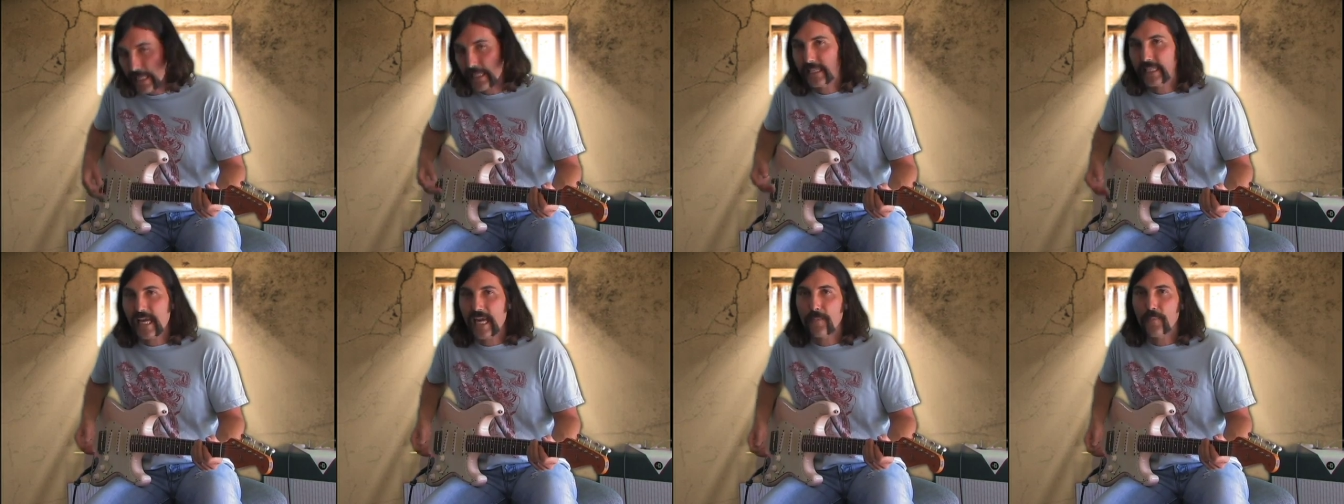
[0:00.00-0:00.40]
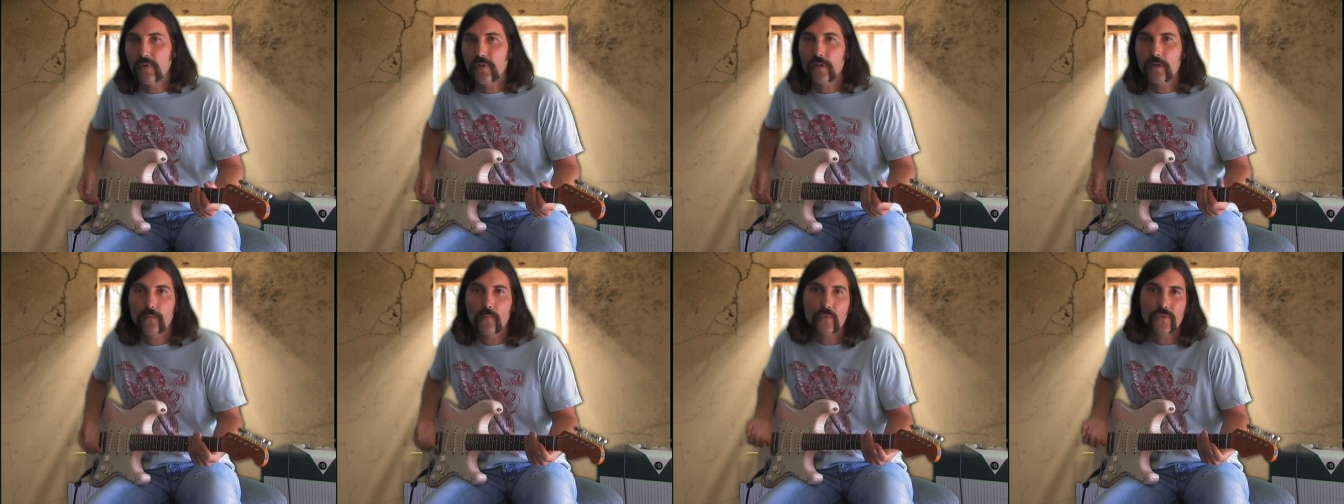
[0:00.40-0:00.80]
example,
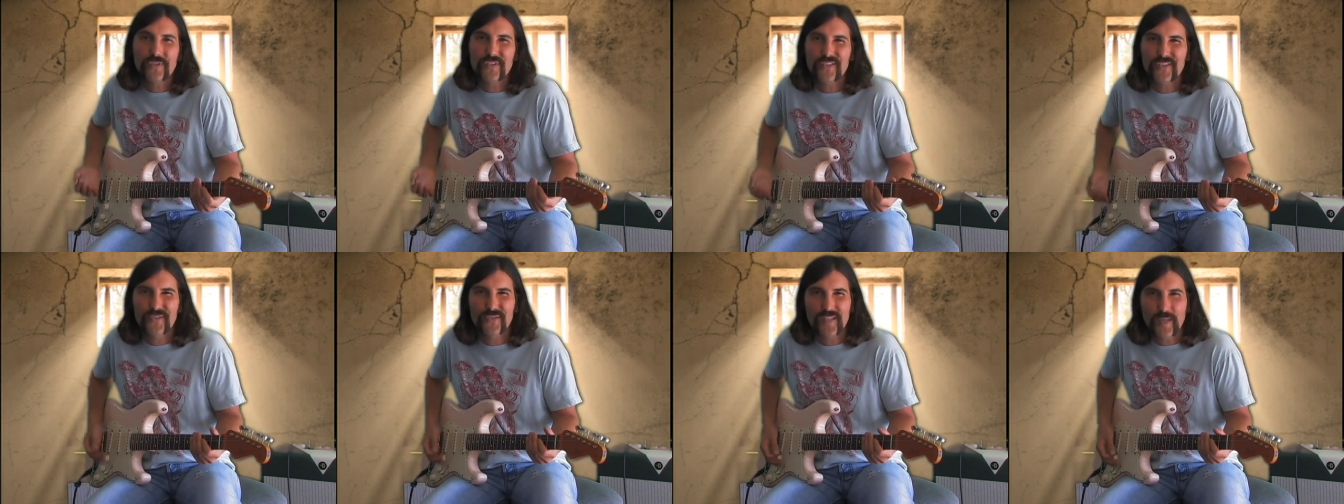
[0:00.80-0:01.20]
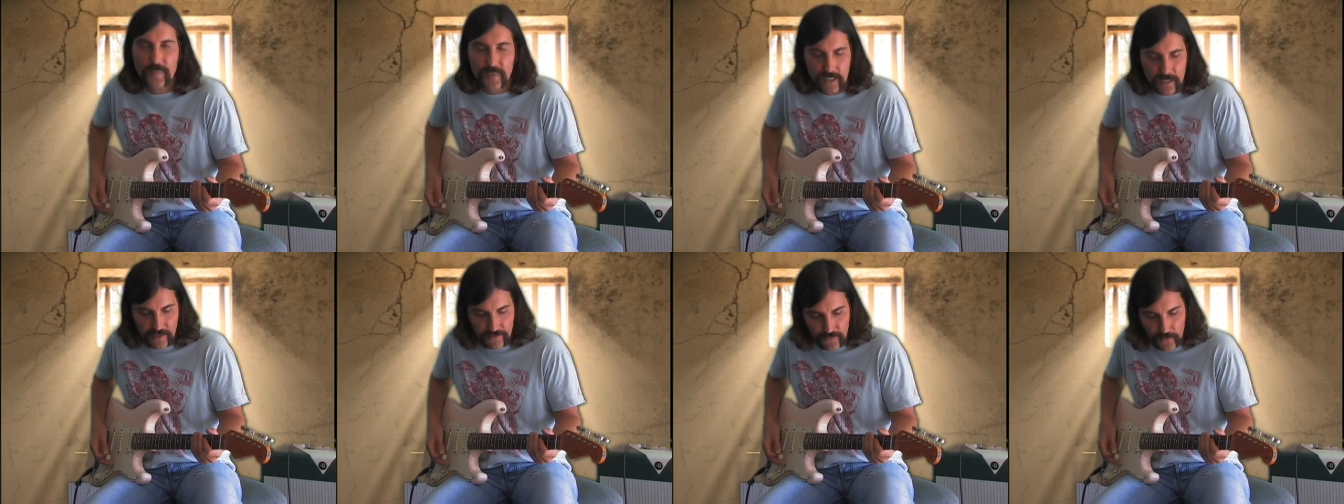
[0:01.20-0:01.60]
and we'll just do
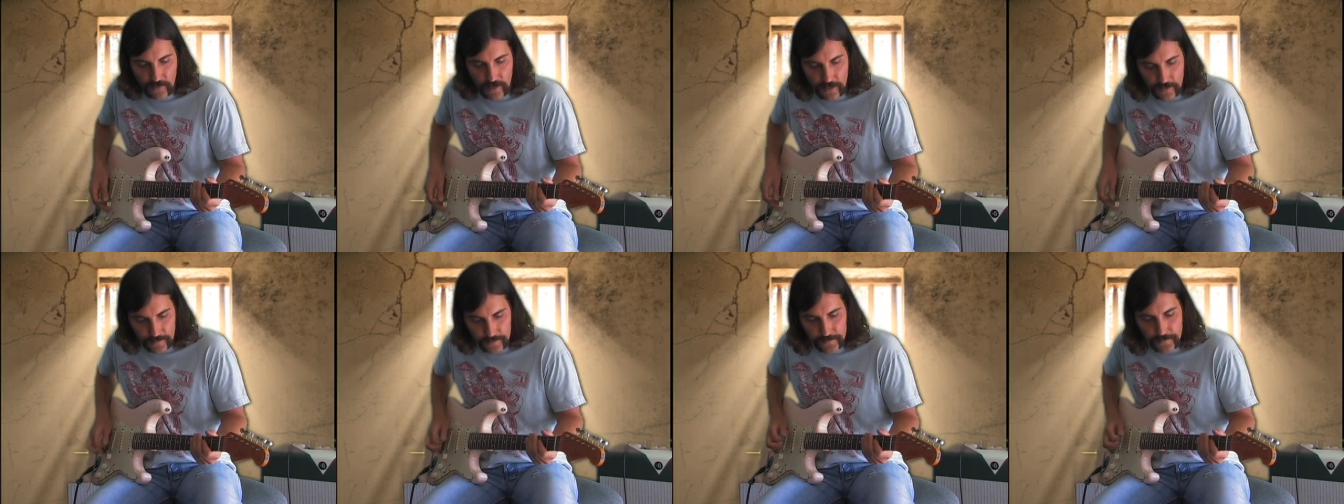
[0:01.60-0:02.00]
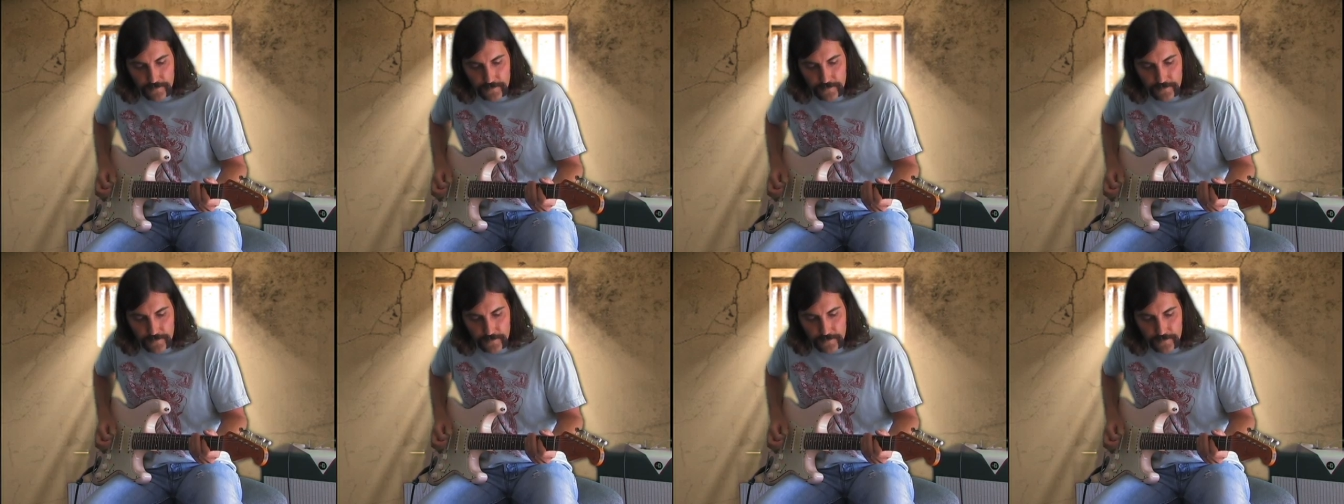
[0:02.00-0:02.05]
something different with it.